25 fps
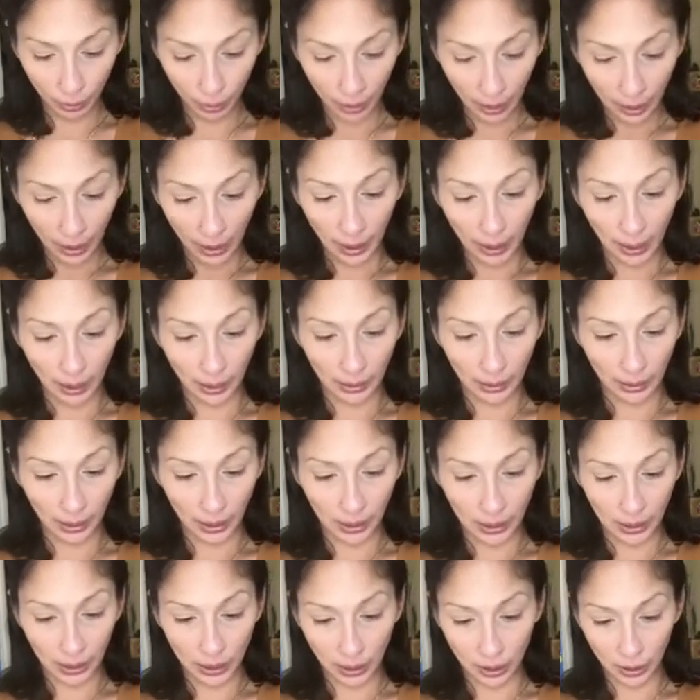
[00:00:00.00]
and they
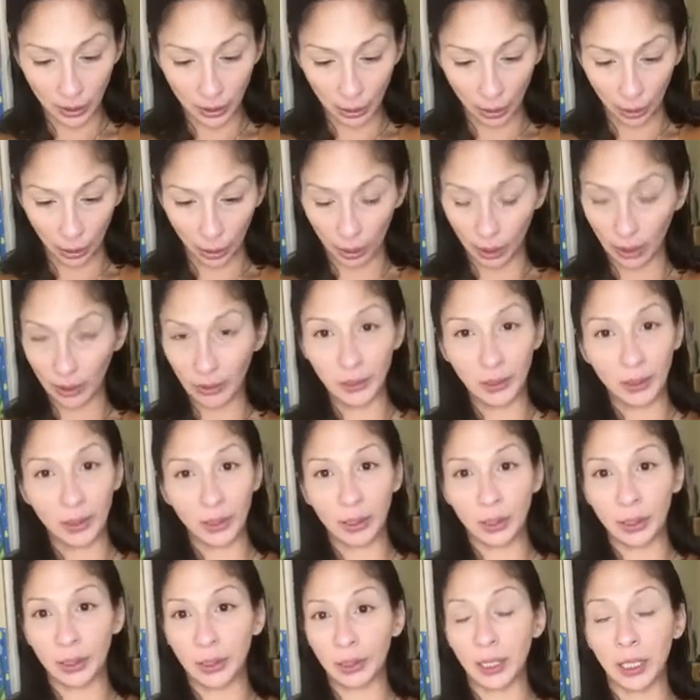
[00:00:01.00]
just
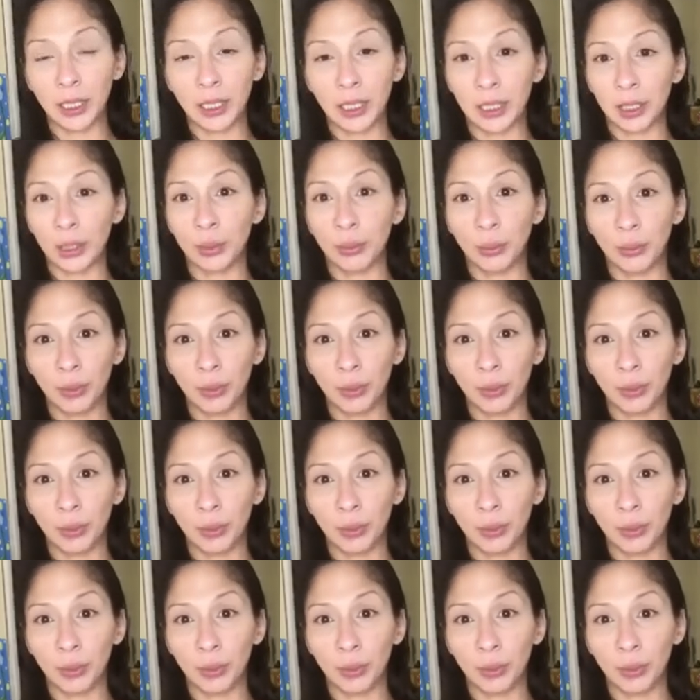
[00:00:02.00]
want